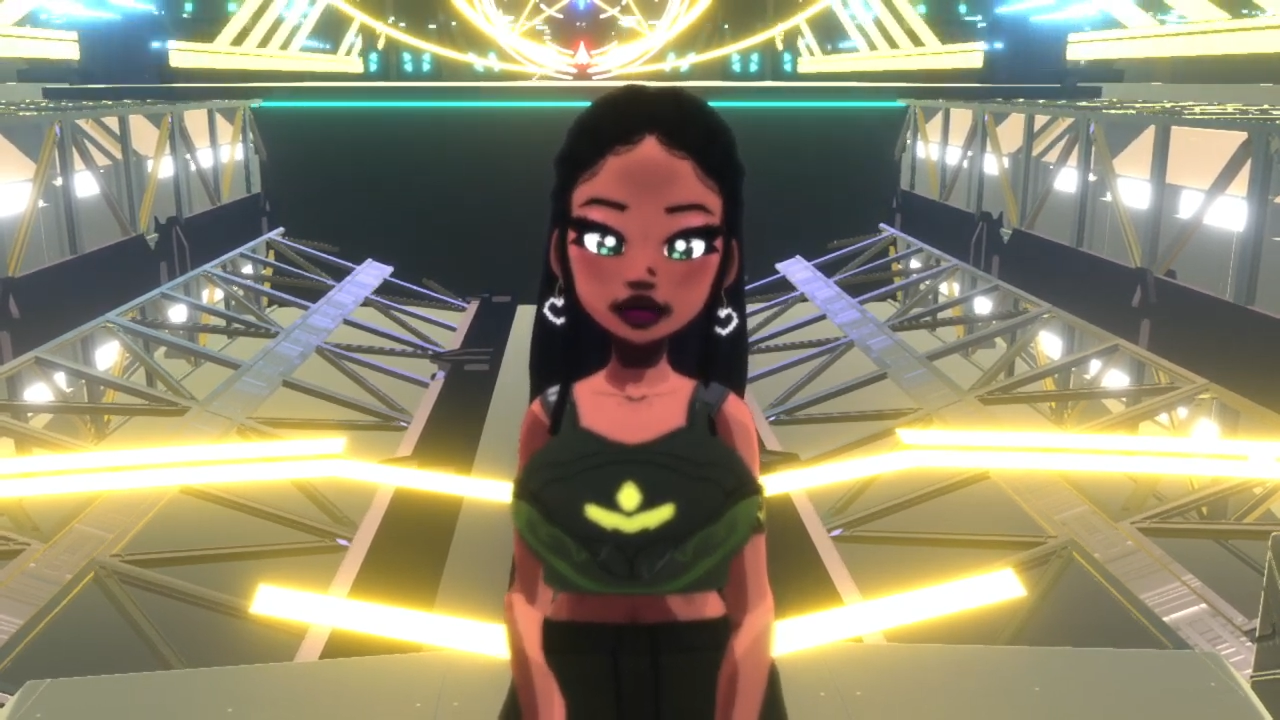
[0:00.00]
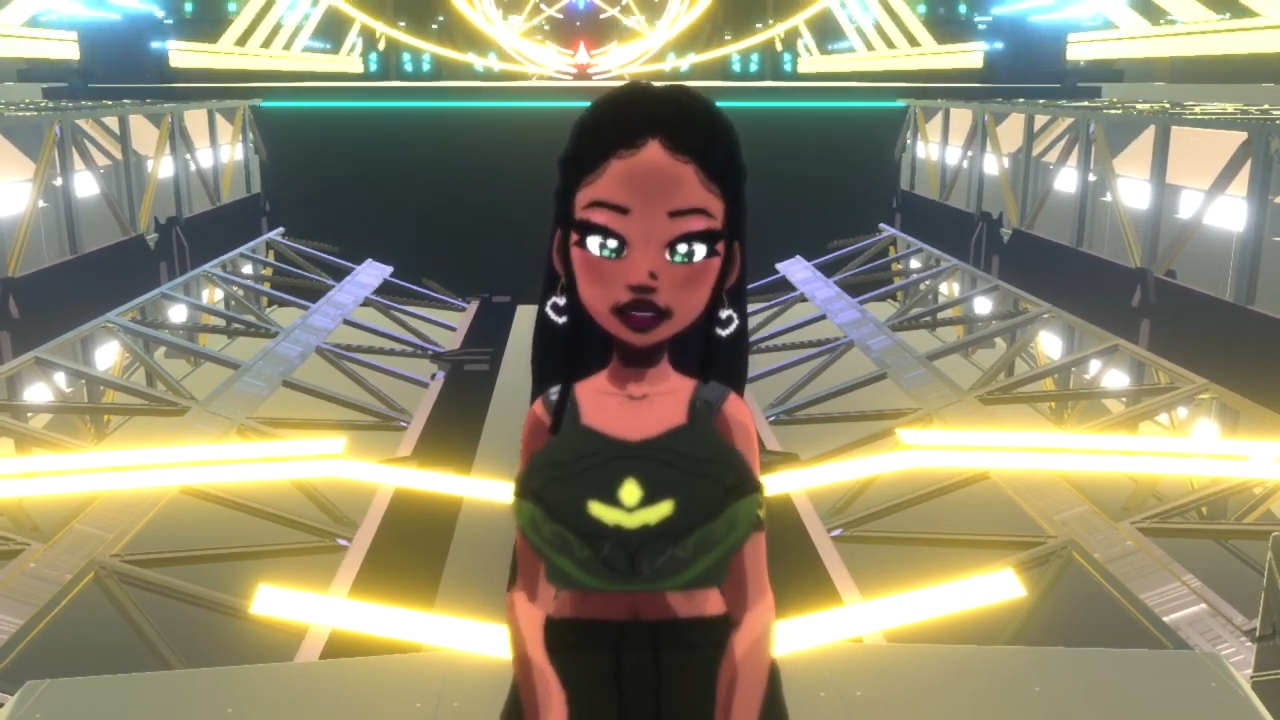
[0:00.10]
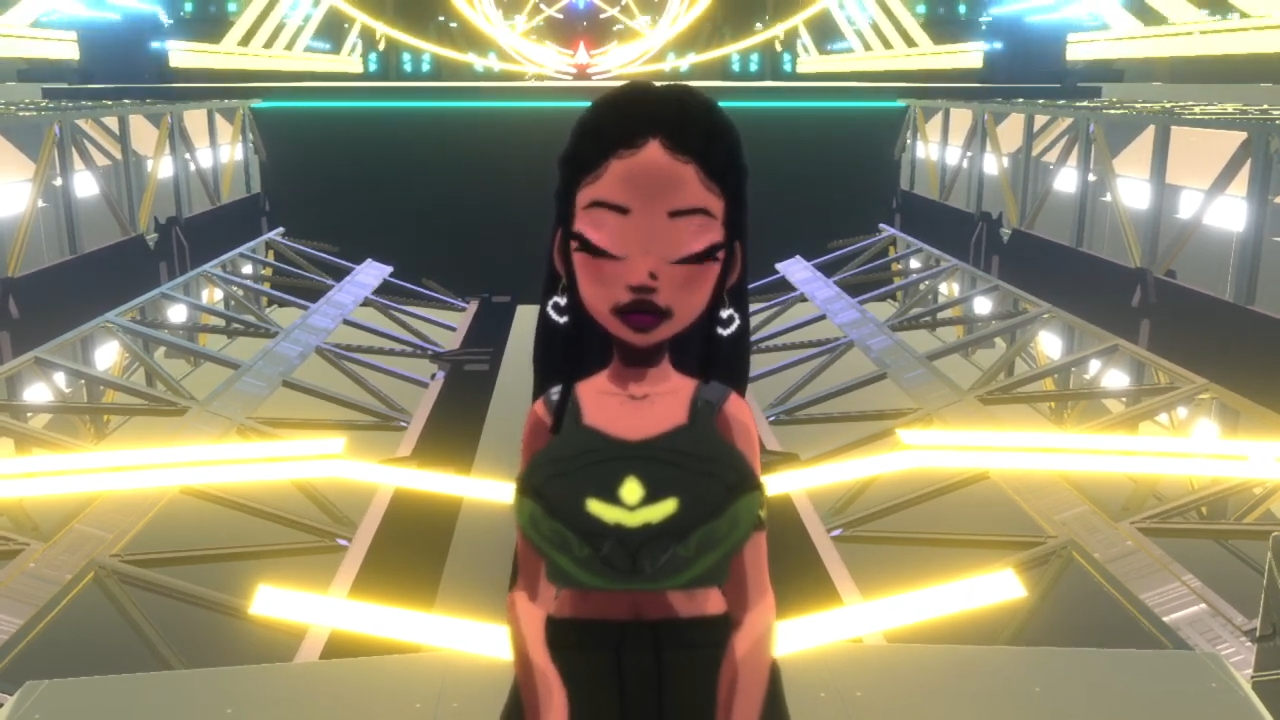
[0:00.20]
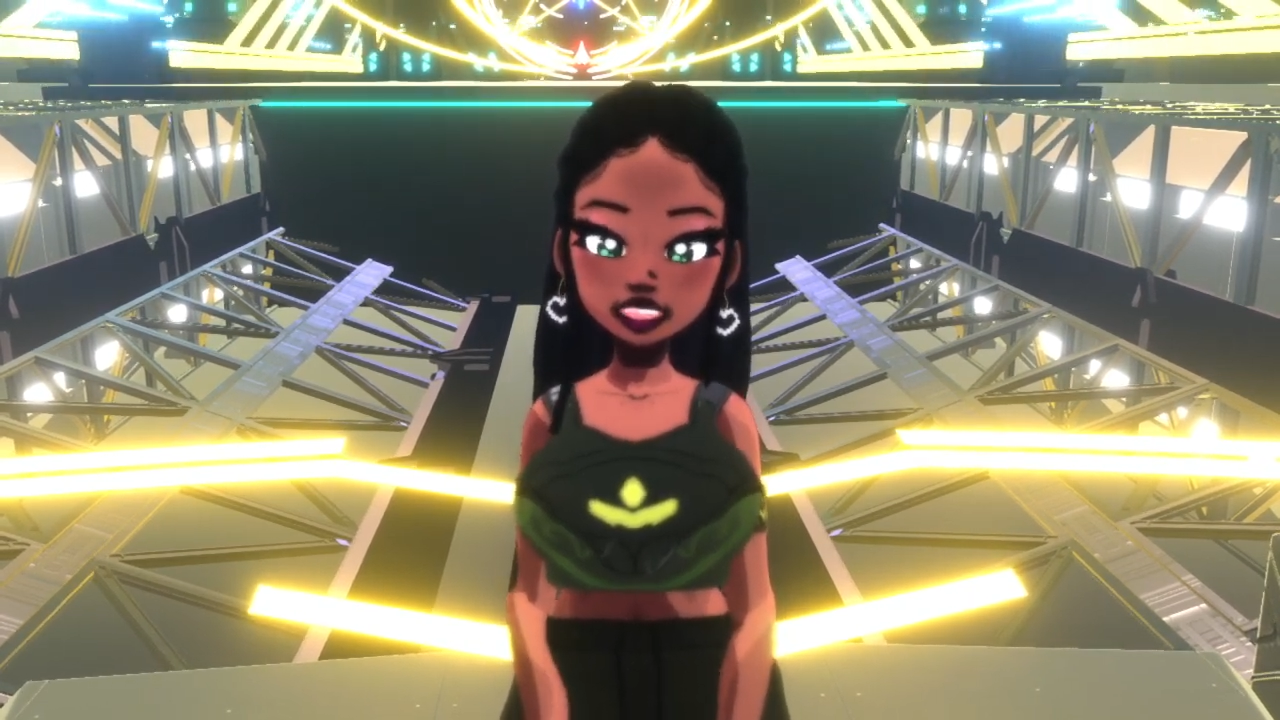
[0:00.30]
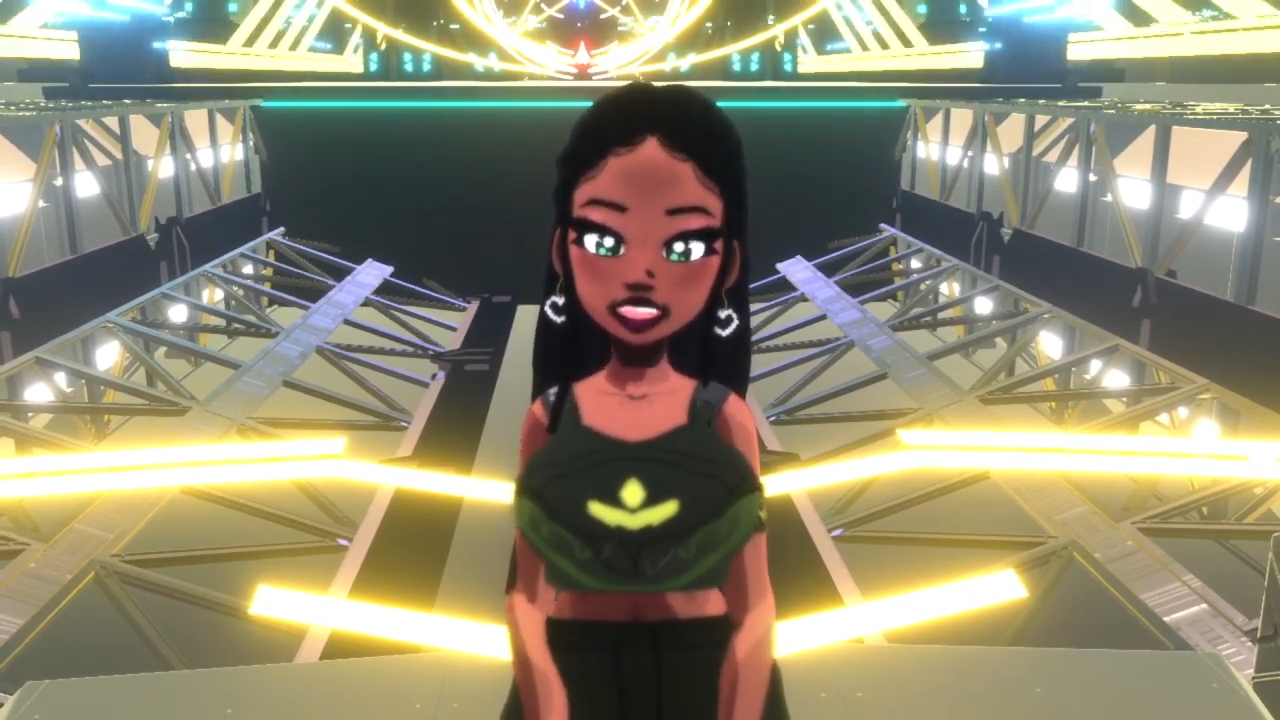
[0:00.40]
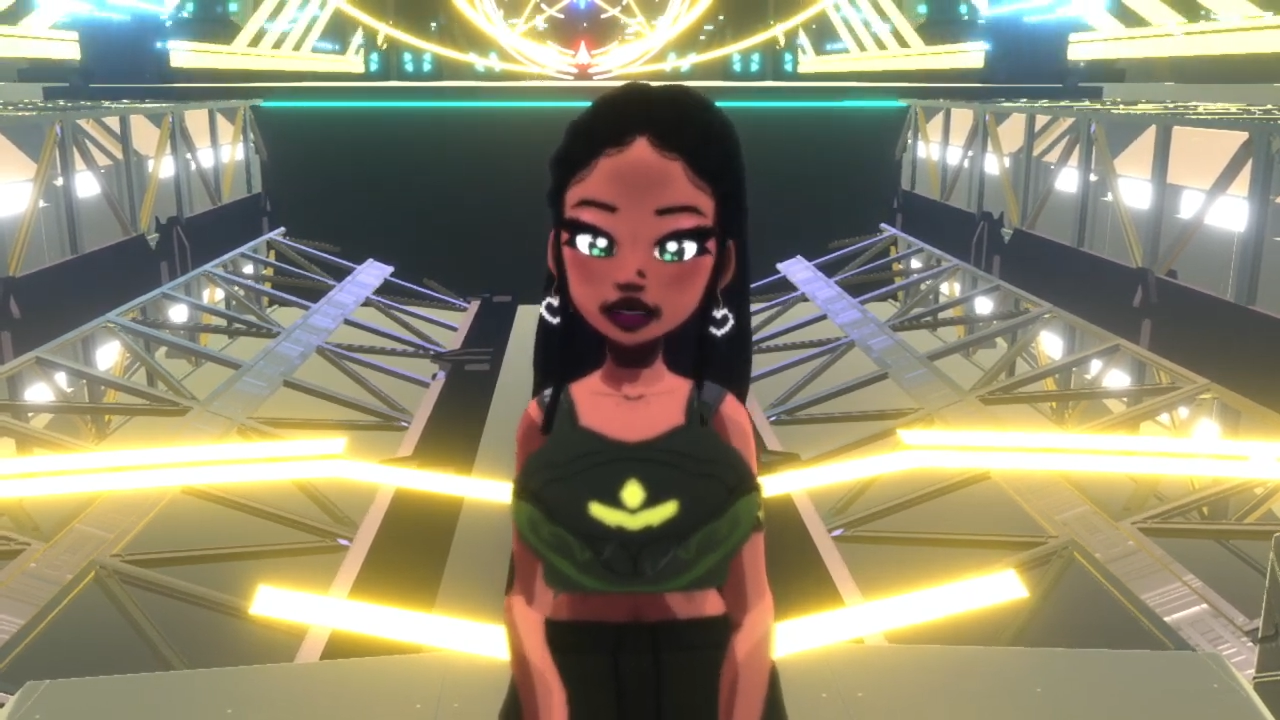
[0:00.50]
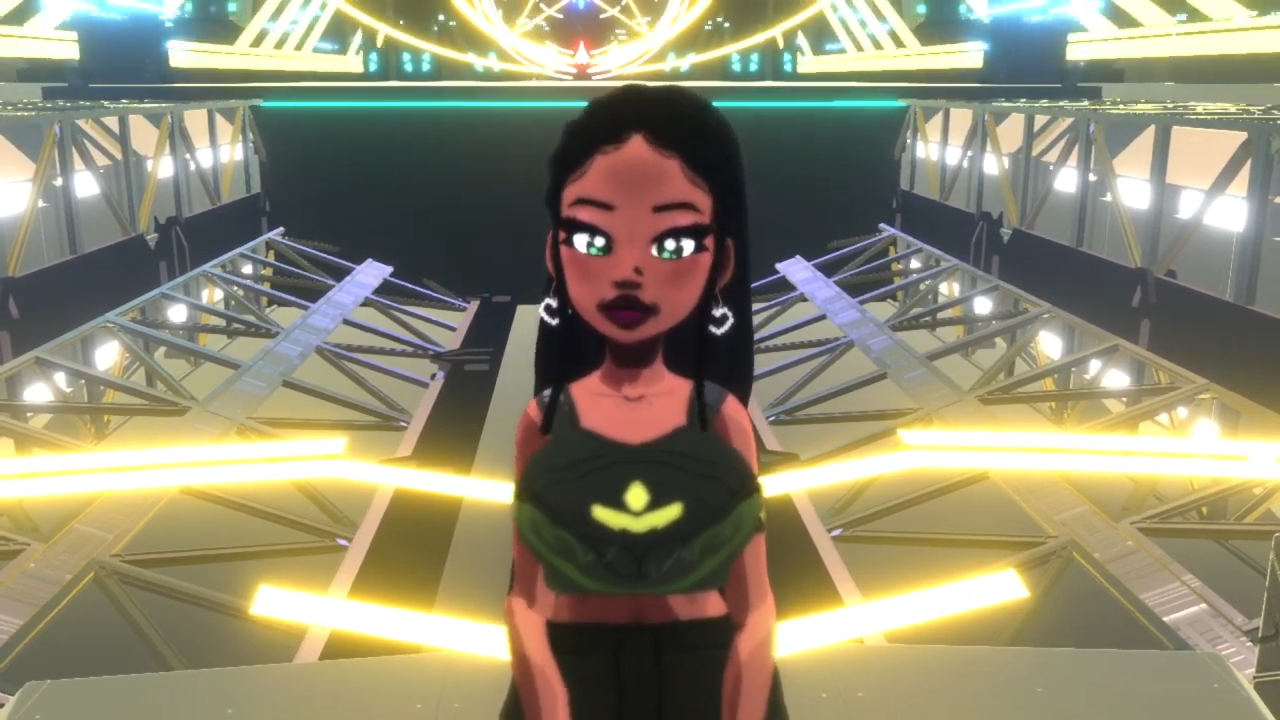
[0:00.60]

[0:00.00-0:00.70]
the problem